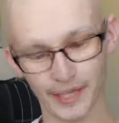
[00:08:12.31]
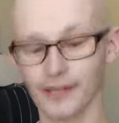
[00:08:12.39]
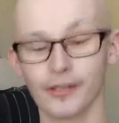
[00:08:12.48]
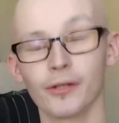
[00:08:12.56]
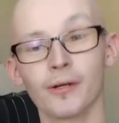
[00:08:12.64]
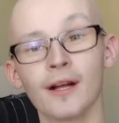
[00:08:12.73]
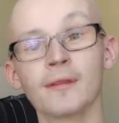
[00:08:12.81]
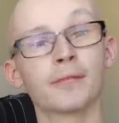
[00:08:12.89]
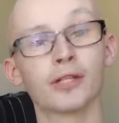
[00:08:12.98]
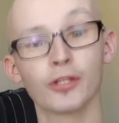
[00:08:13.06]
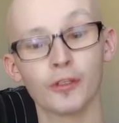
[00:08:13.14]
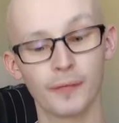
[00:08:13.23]
I don't know, but
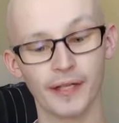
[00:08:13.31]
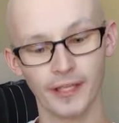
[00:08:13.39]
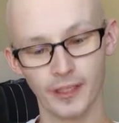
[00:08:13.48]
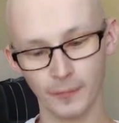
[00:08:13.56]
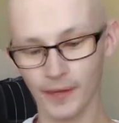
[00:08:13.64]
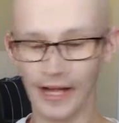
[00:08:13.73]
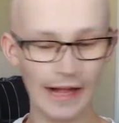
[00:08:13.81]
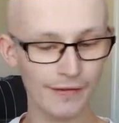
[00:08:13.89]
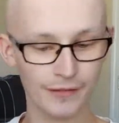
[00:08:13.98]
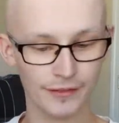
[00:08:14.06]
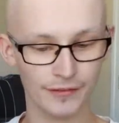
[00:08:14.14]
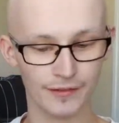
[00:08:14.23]
it could pick up.
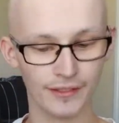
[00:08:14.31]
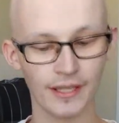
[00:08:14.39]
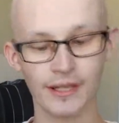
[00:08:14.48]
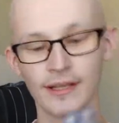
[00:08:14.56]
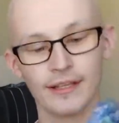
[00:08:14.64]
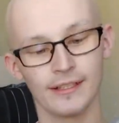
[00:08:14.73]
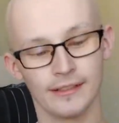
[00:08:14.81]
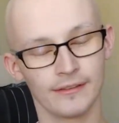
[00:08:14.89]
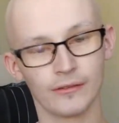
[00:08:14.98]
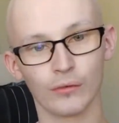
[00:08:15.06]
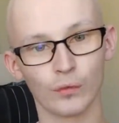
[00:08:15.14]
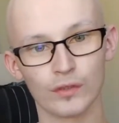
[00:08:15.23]

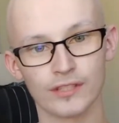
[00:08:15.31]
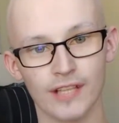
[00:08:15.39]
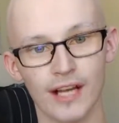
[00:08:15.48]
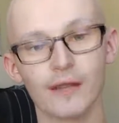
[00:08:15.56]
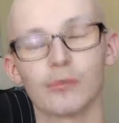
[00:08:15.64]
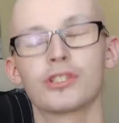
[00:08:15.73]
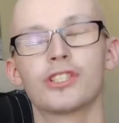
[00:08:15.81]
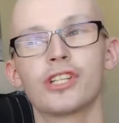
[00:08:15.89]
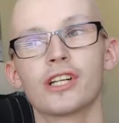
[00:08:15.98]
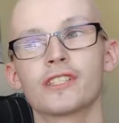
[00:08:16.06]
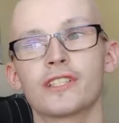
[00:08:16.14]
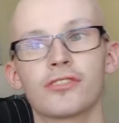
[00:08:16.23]
I was
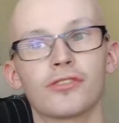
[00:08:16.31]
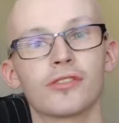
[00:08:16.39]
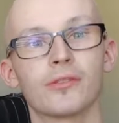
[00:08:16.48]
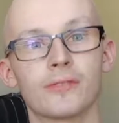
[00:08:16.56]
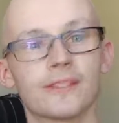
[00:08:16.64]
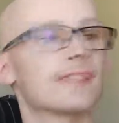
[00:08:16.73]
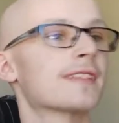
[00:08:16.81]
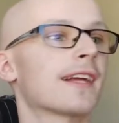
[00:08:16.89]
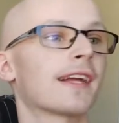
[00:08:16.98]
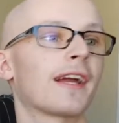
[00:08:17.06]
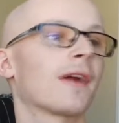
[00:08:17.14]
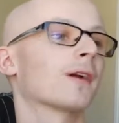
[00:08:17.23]
just introduced to the
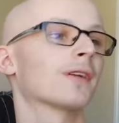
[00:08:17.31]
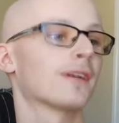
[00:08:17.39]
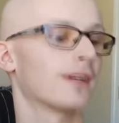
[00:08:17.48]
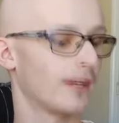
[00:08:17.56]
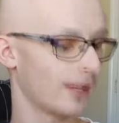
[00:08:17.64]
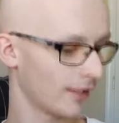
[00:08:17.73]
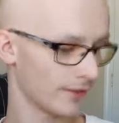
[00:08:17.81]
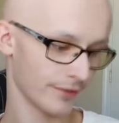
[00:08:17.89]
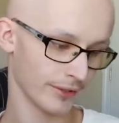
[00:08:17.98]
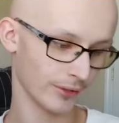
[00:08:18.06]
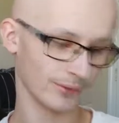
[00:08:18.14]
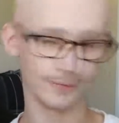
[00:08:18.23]
second character,
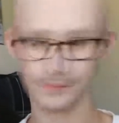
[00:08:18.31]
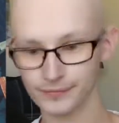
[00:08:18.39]
so